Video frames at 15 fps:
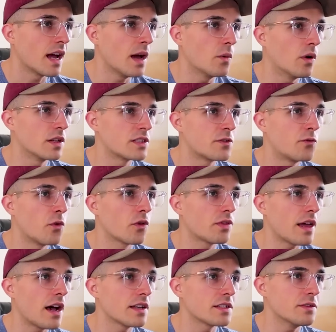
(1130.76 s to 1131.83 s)
guy wants
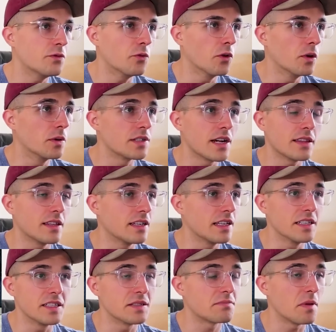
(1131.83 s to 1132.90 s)
$4,000 for it, which I think
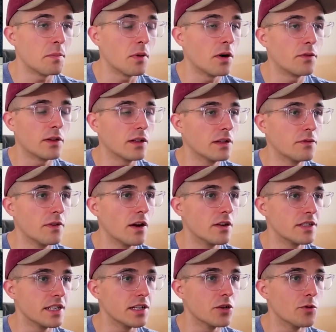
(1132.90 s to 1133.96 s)
is a perfectly fair
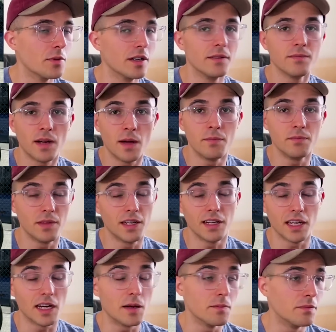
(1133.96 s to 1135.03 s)
deal, but then
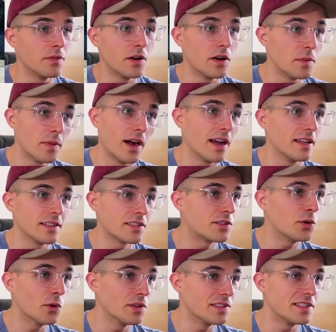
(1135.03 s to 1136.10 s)
again, I'm very biased
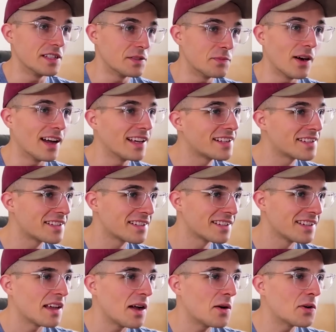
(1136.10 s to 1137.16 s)
towards these bikes.
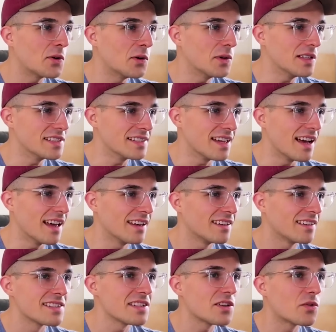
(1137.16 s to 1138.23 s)
How cool is
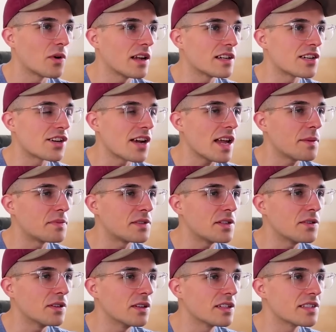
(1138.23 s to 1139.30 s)
that? It's in great shape
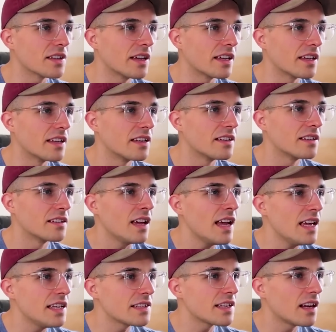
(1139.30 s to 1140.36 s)
too, it looks like it.
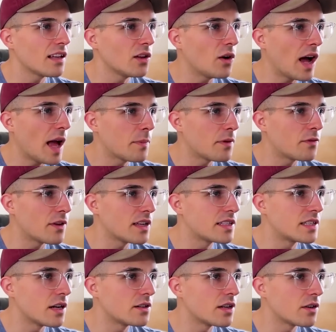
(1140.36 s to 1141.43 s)
Hey, he's got a little happy face
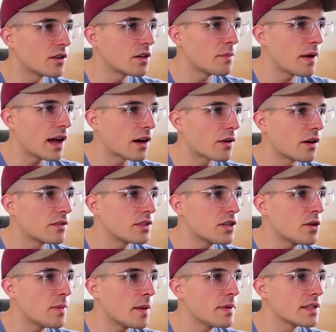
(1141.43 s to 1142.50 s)
Daytona in the background
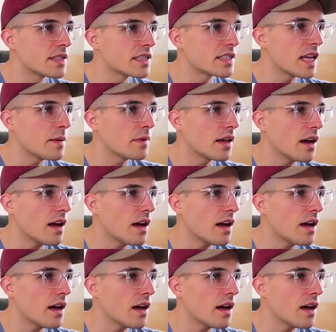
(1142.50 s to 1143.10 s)
too. Maybe it's the same